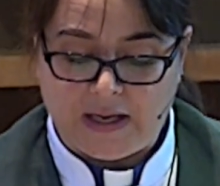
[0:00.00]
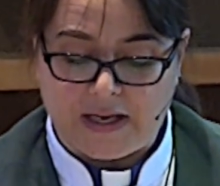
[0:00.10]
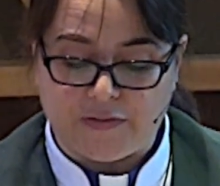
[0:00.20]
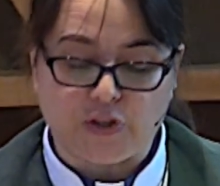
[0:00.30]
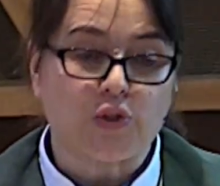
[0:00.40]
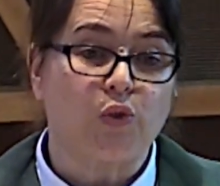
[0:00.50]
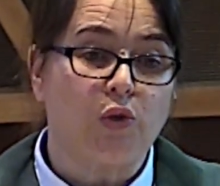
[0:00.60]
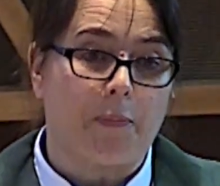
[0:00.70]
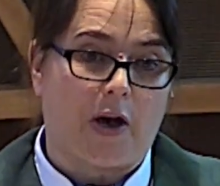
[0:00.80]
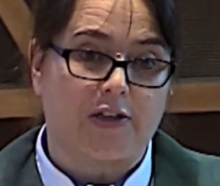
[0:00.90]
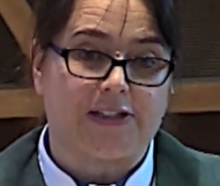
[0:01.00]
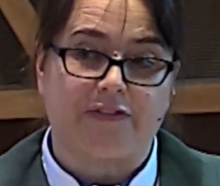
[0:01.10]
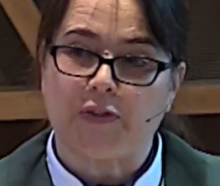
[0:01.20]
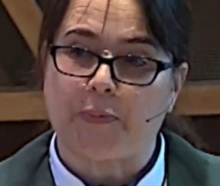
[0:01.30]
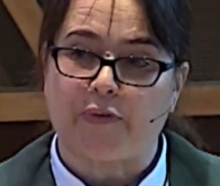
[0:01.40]
in the toolbox
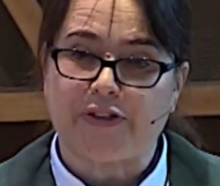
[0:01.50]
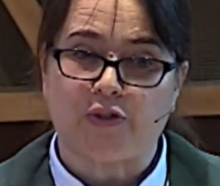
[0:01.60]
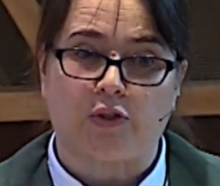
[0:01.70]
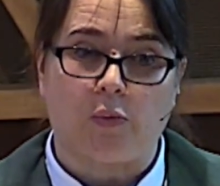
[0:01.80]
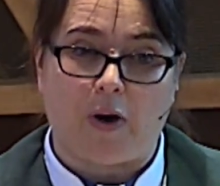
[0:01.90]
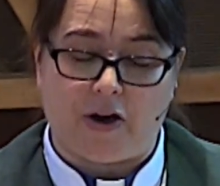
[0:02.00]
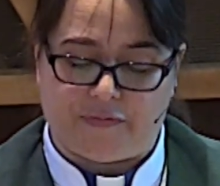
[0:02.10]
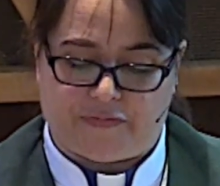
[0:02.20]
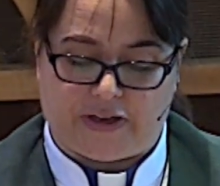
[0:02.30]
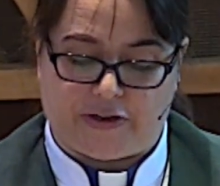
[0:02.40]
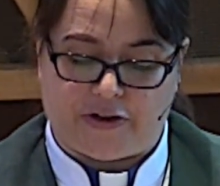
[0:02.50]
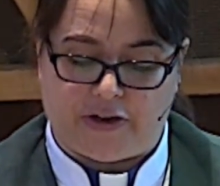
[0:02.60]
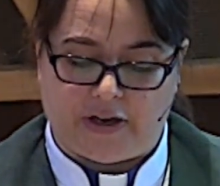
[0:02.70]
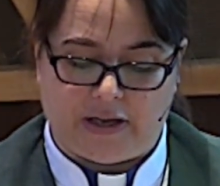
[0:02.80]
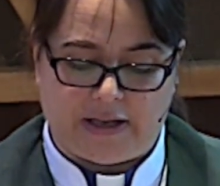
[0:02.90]
of spiritual warfare
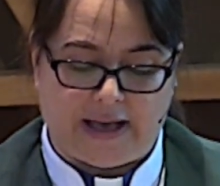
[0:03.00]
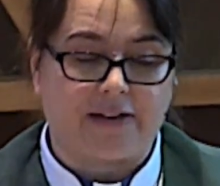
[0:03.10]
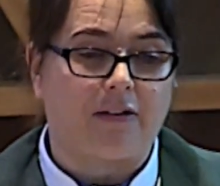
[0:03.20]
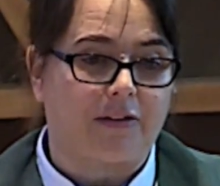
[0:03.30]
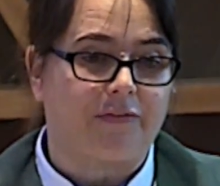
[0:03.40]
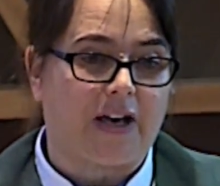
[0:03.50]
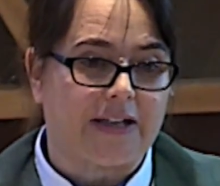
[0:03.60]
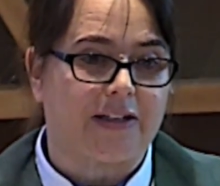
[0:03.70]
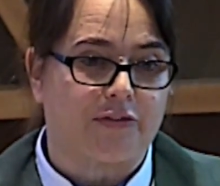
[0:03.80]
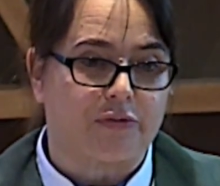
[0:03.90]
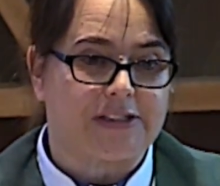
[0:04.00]
and nonviolent